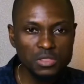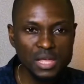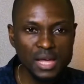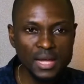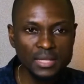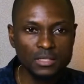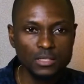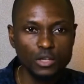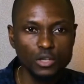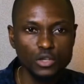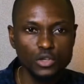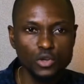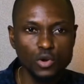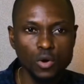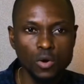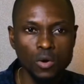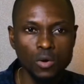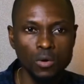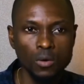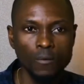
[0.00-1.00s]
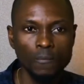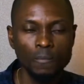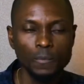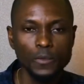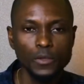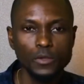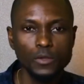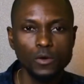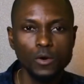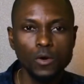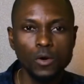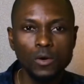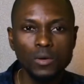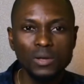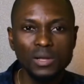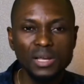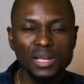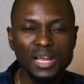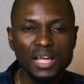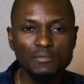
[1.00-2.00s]
that your
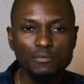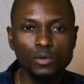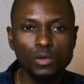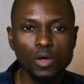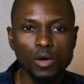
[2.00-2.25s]
level